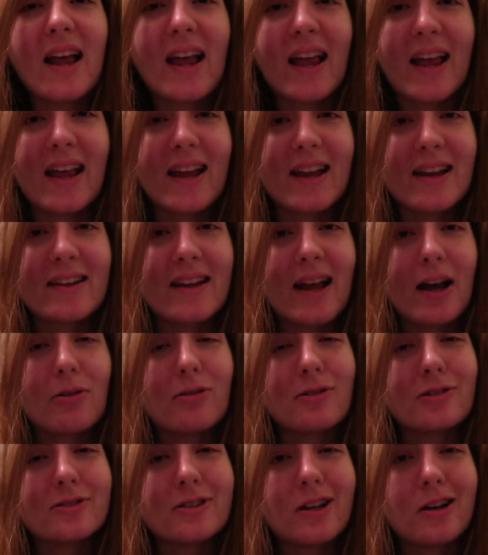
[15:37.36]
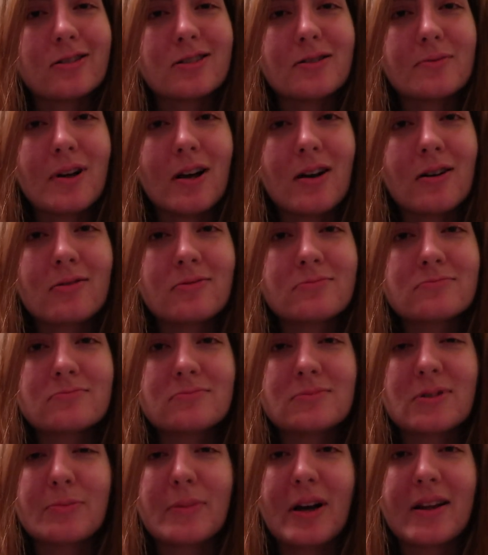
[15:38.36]
And I will talk to y'all
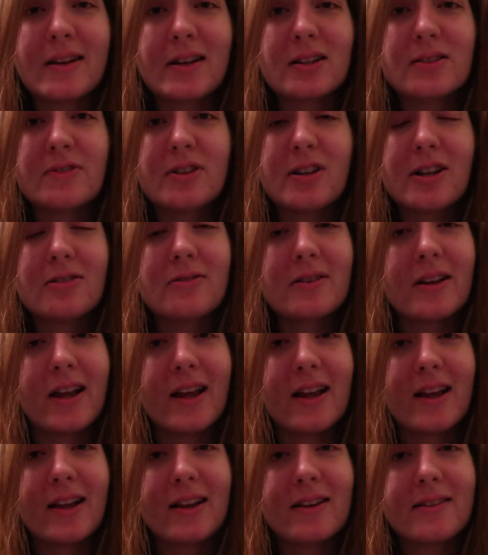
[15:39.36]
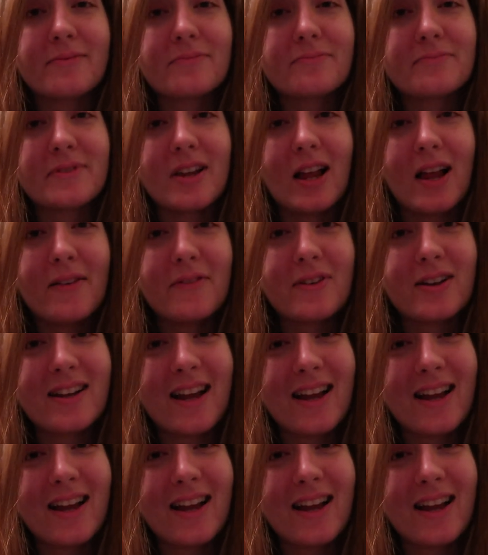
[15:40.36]
in my next video. And y'all have a good